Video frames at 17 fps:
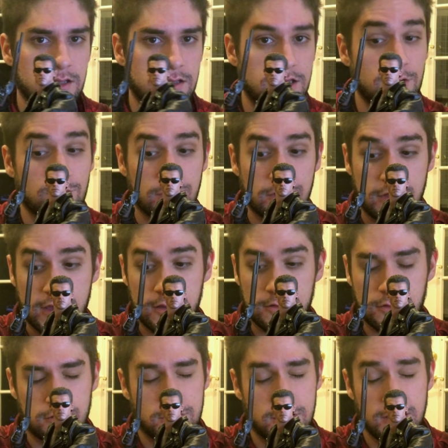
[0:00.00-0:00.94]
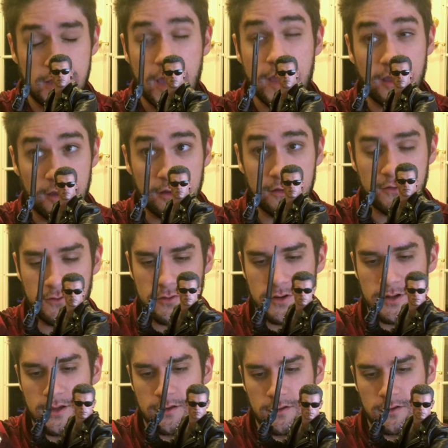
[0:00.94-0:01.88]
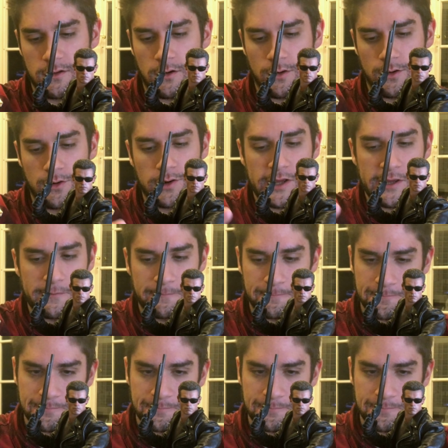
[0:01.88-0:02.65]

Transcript: T1000 or T800 Arnie.